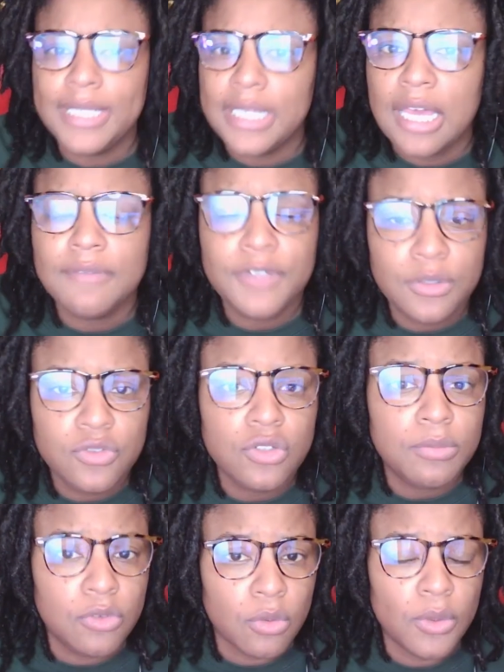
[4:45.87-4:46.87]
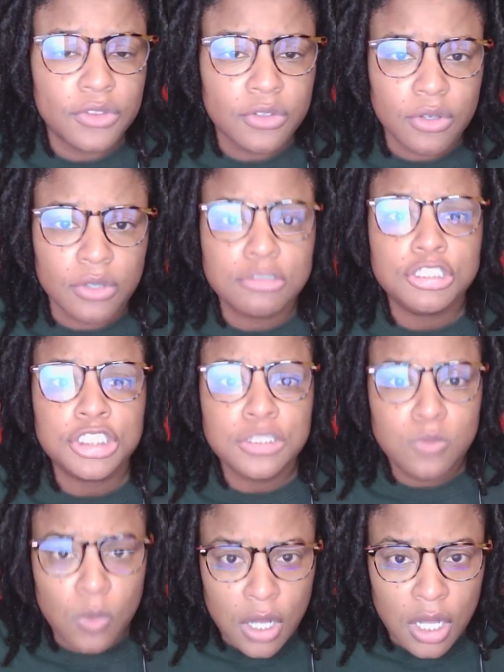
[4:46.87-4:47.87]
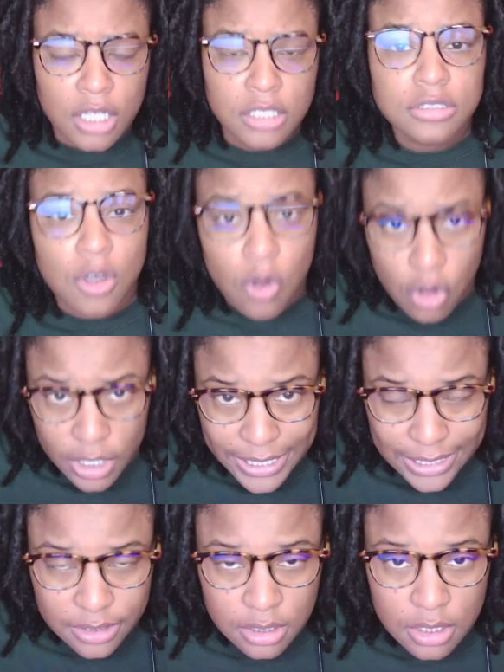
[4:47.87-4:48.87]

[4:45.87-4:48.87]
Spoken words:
loved YouTube through and through. She was on it